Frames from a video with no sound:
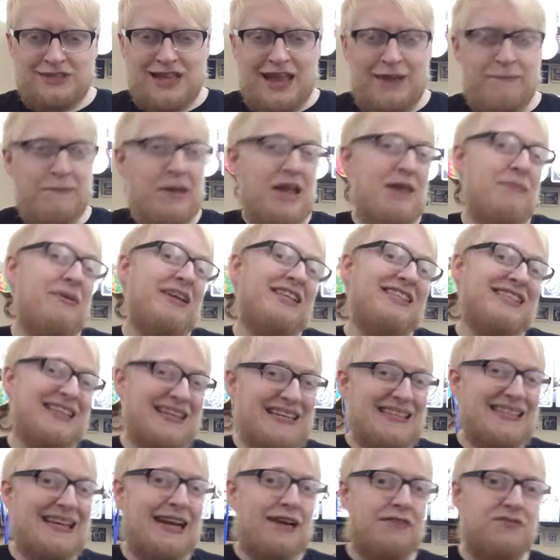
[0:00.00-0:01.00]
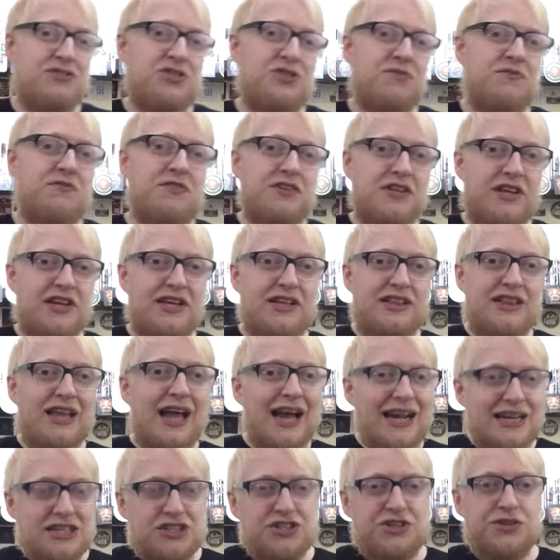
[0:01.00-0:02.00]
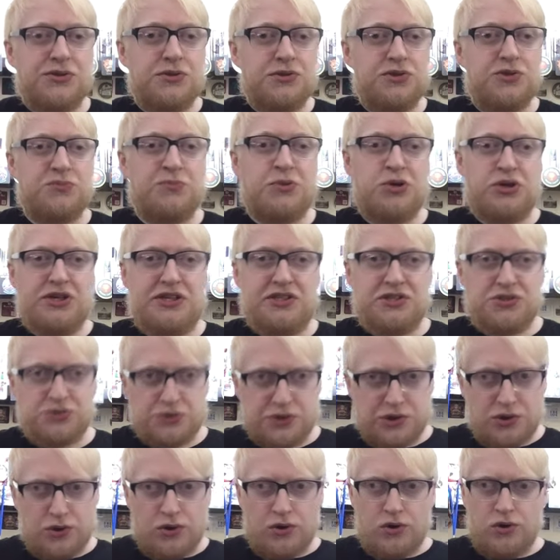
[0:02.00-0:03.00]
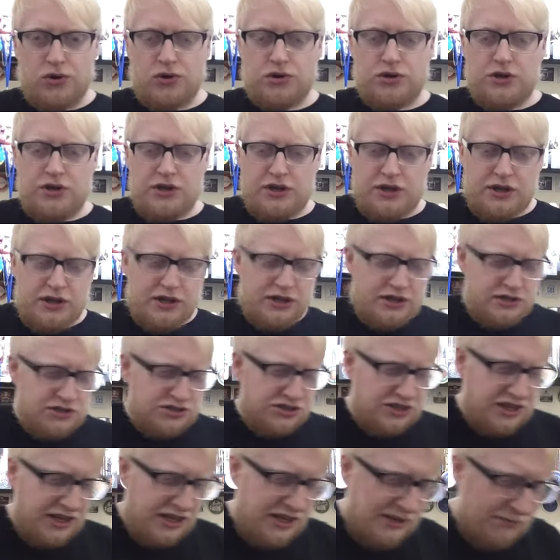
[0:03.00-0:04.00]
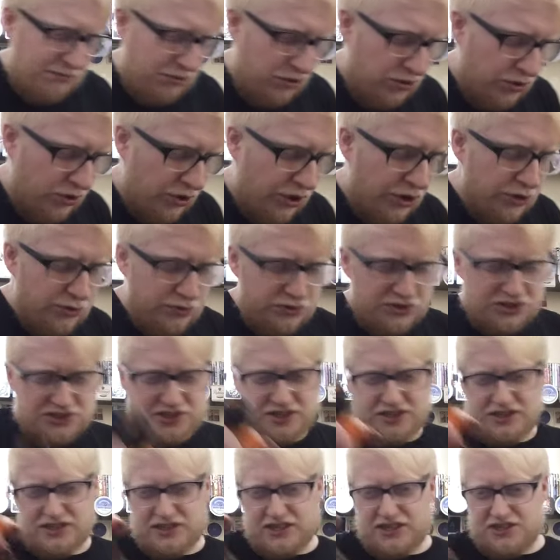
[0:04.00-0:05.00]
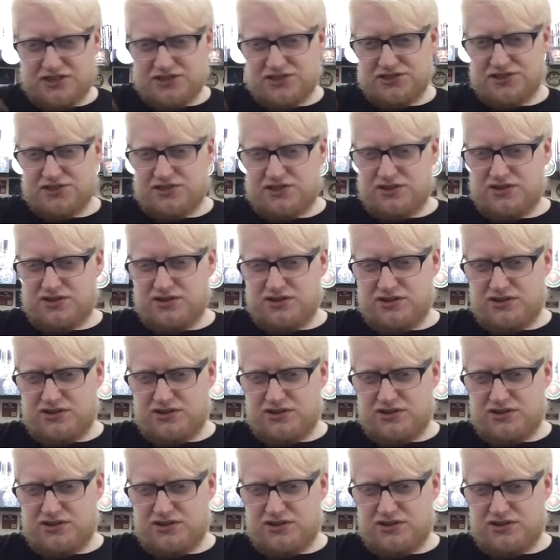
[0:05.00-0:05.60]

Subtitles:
And maybe did have something like lactose put into it, or do they put oats in this?